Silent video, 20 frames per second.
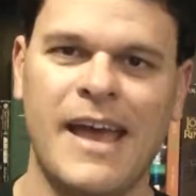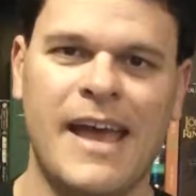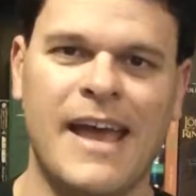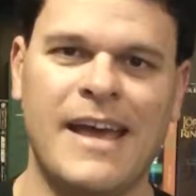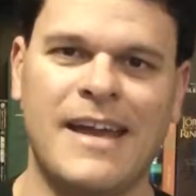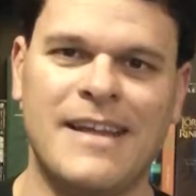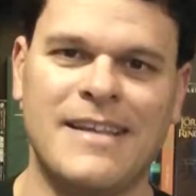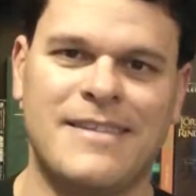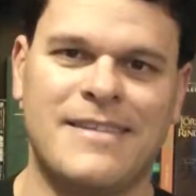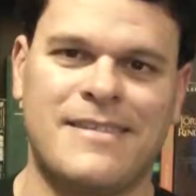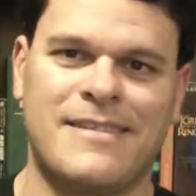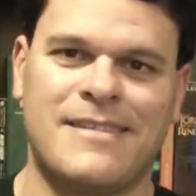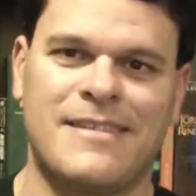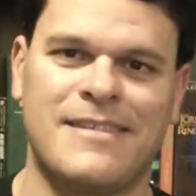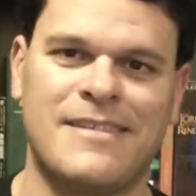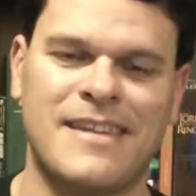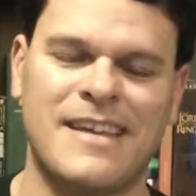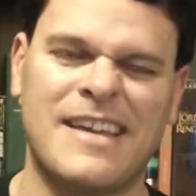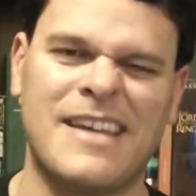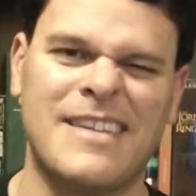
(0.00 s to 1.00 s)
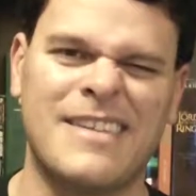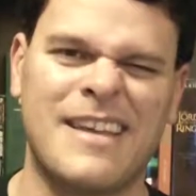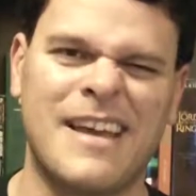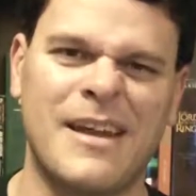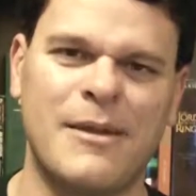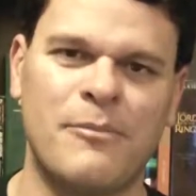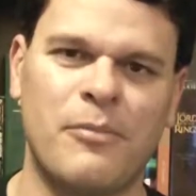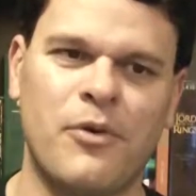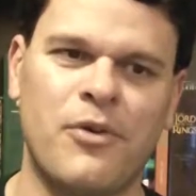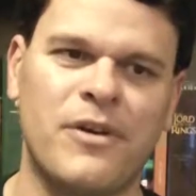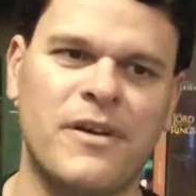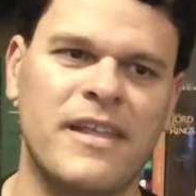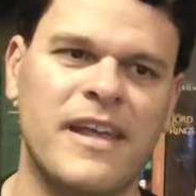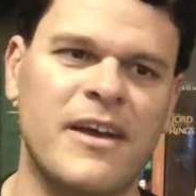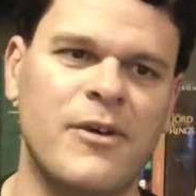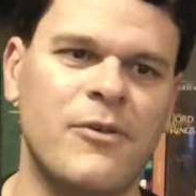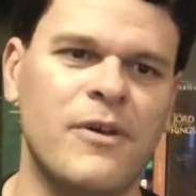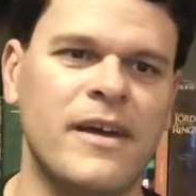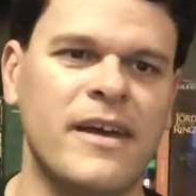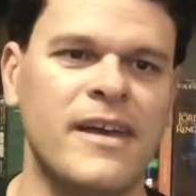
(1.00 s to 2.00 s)
and it's just, it gets kind of boring
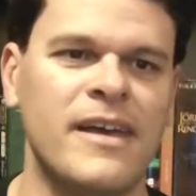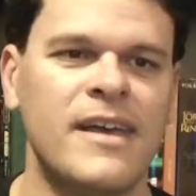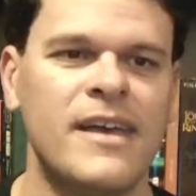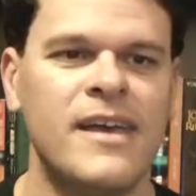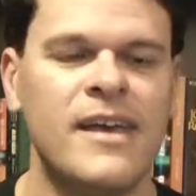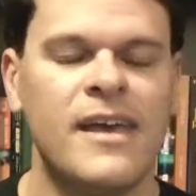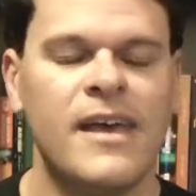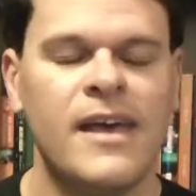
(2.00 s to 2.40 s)
that way.